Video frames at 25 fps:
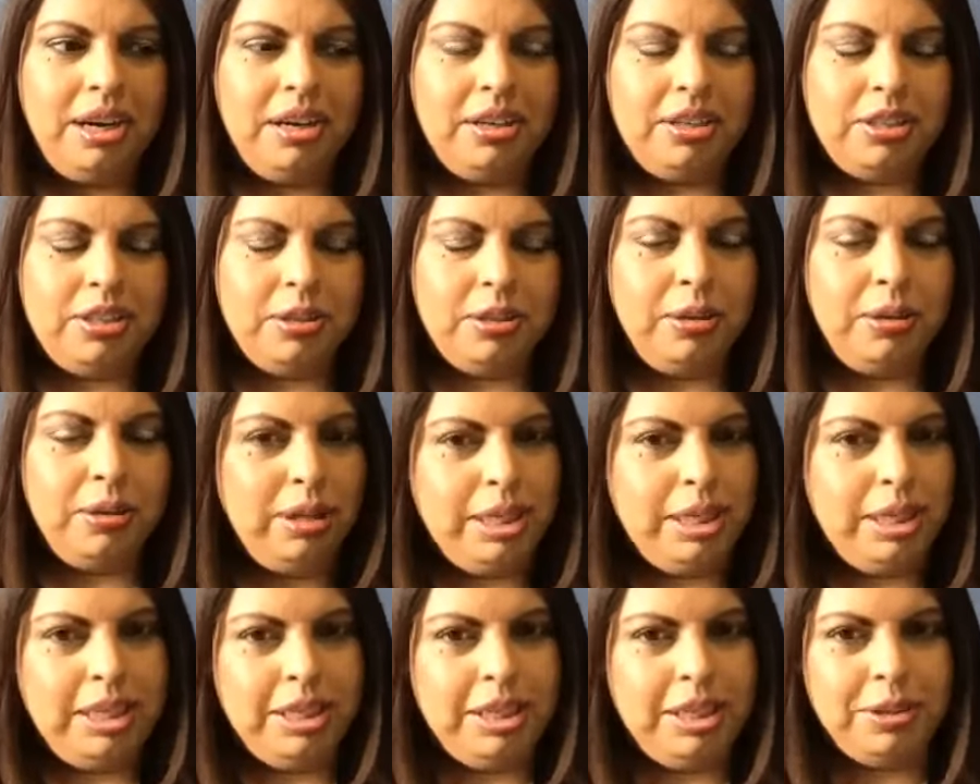so
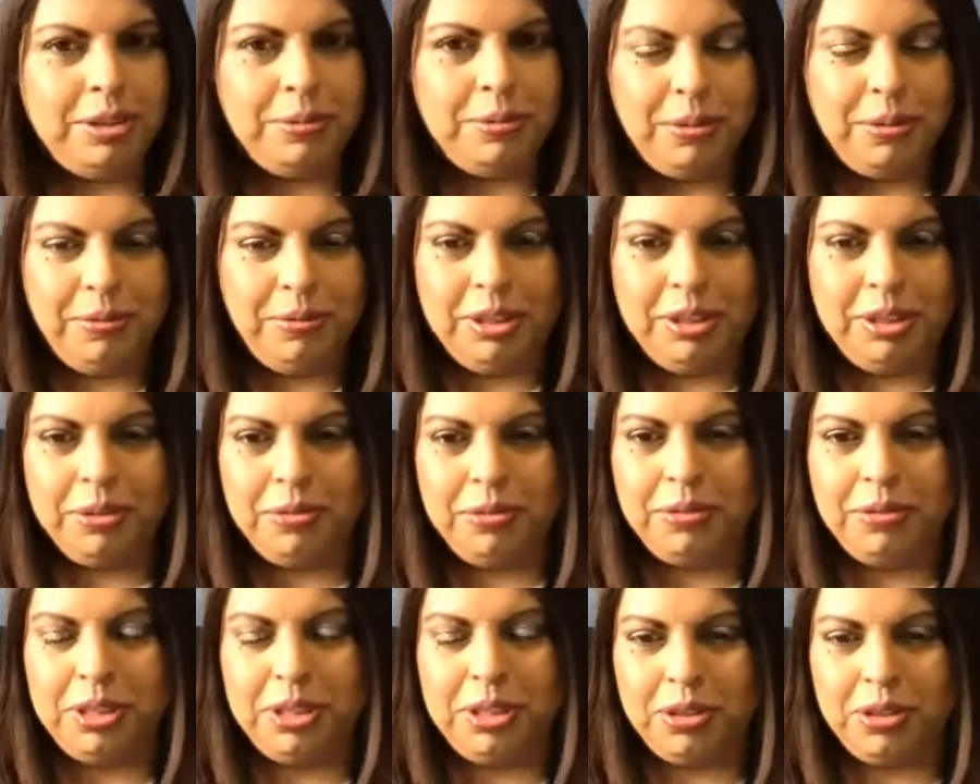linear when we do
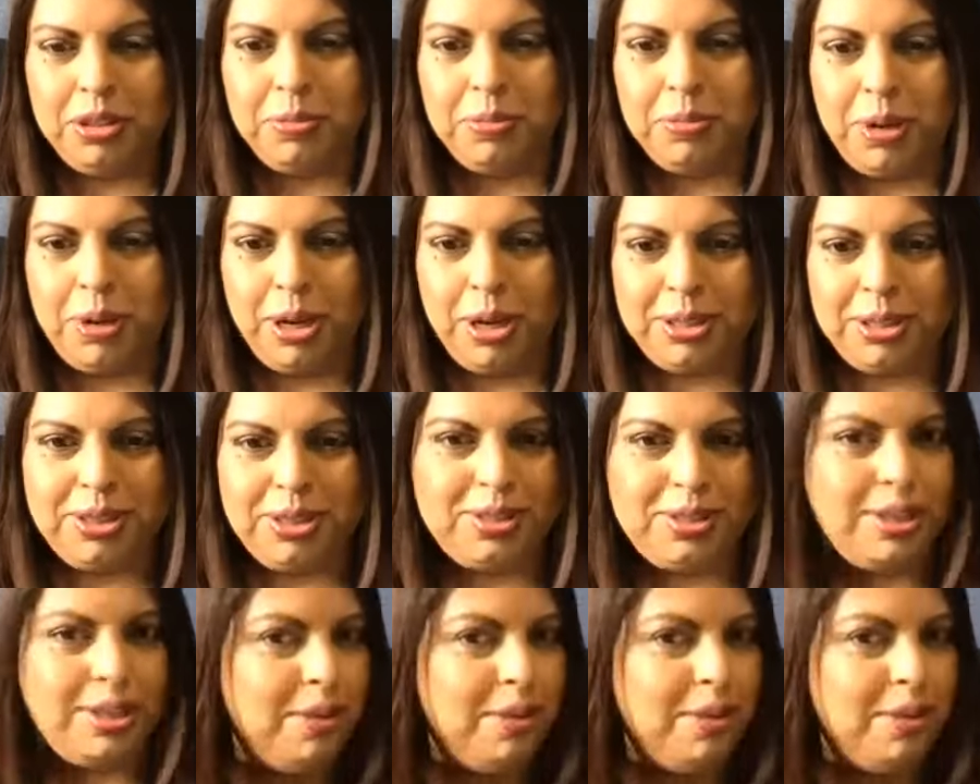research process.